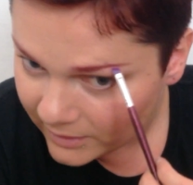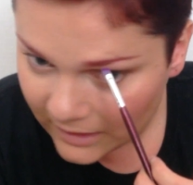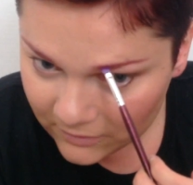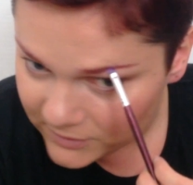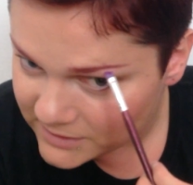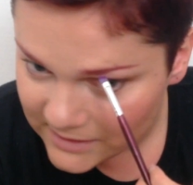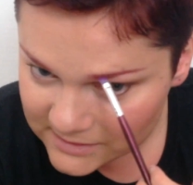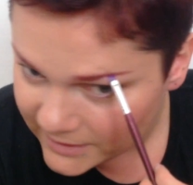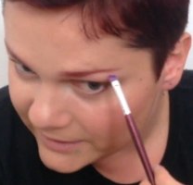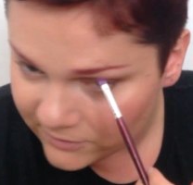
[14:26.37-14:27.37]
Ever
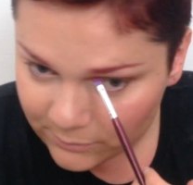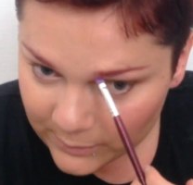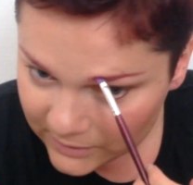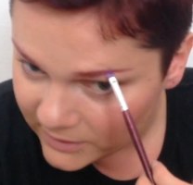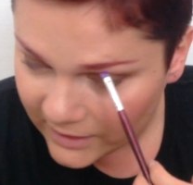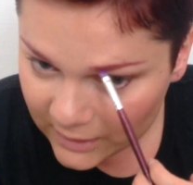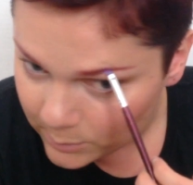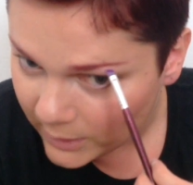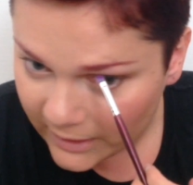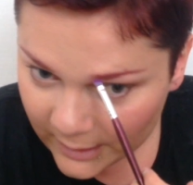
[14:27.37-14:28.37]
since I've been dyeing
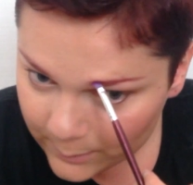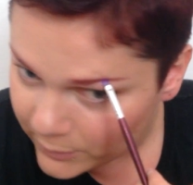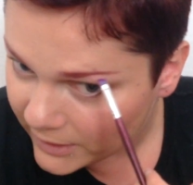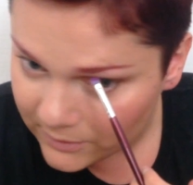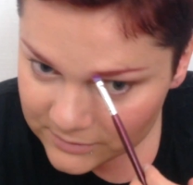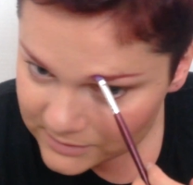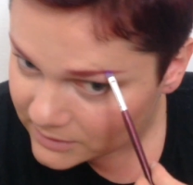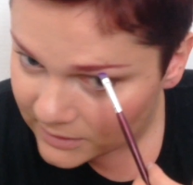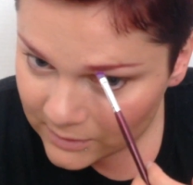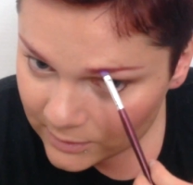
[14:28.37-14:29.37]
my eyebrows
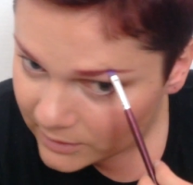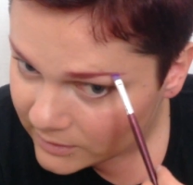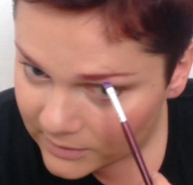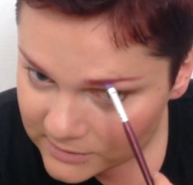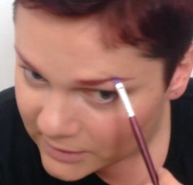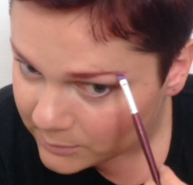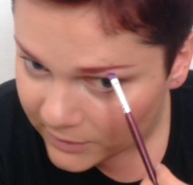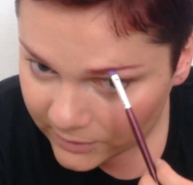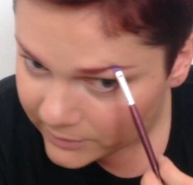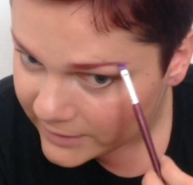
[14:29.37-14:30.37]
the same
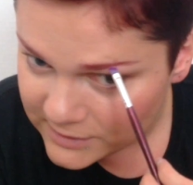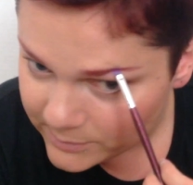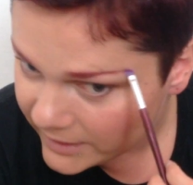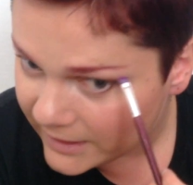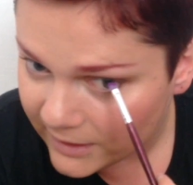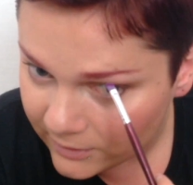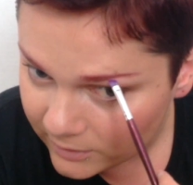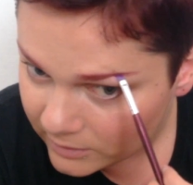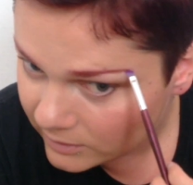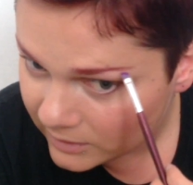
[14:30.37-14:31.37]
color as my hair,